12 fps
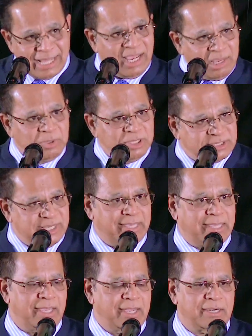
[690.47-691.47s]
I will take
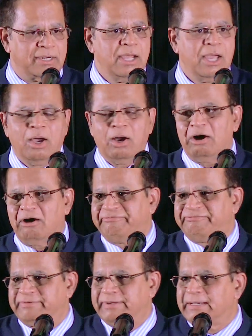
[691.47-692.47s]
care of
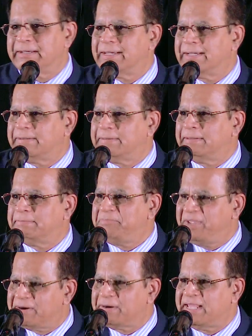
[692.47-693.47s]
uh, uh,
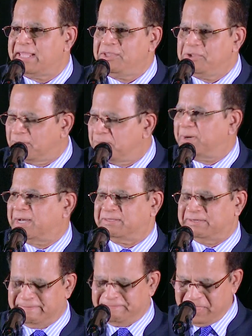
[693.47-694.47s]
Mary, your
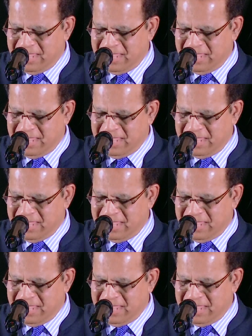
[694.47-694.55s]
mother.